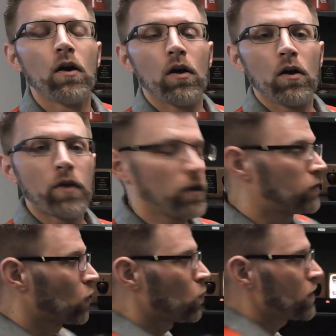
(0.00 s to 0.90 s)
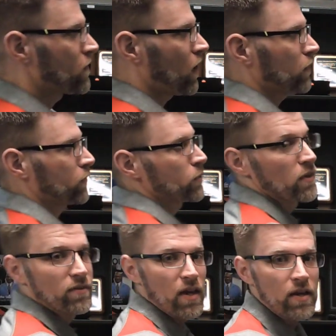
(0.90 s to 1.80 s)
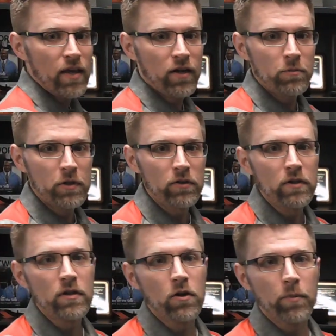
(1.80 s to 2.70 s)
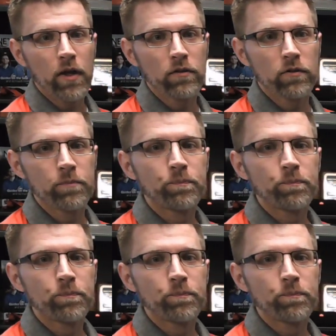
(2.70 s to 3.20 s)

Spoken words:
Okay, so we've gone through the state accountability domains.